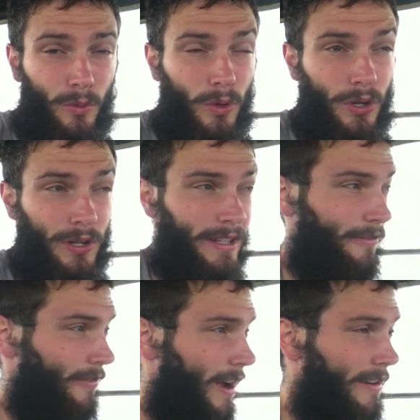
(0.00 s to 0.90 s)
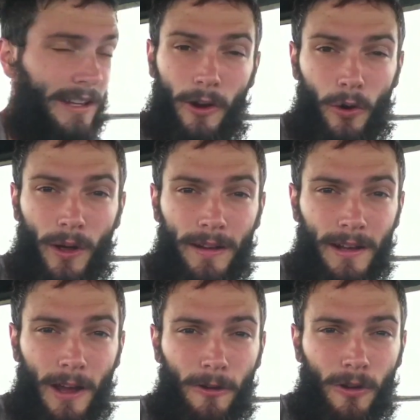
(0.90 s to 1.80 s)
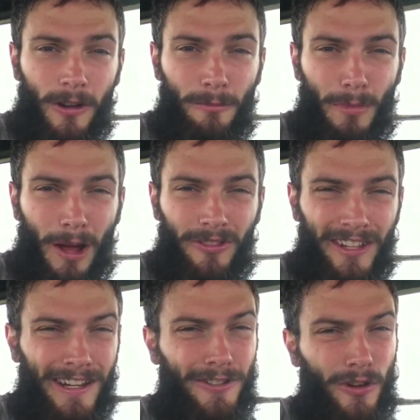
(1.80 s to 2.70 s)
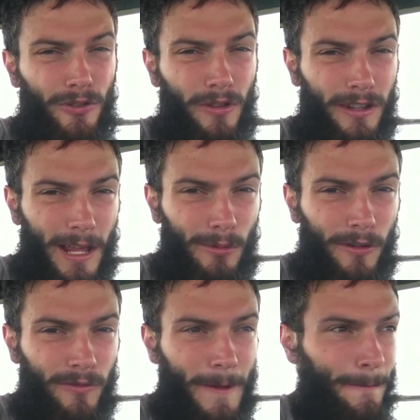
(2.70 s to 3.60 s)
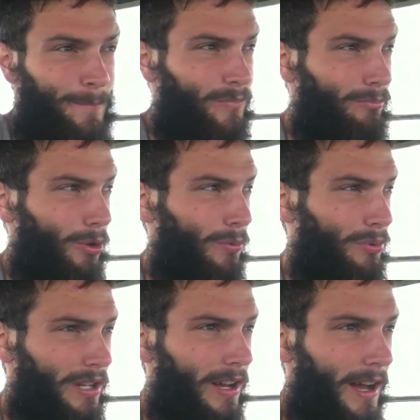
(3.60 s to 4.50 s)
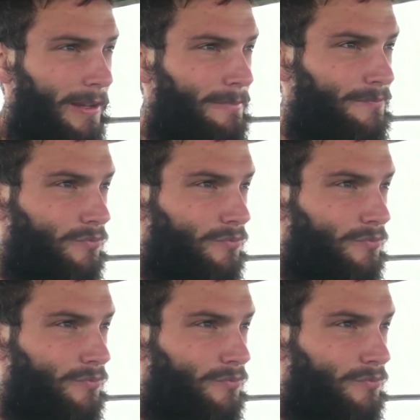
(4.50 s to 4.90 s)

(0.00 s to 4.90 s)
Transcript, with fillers: We're in a fire tower right now on a mountain that I don't know the name of, but we're pretty high.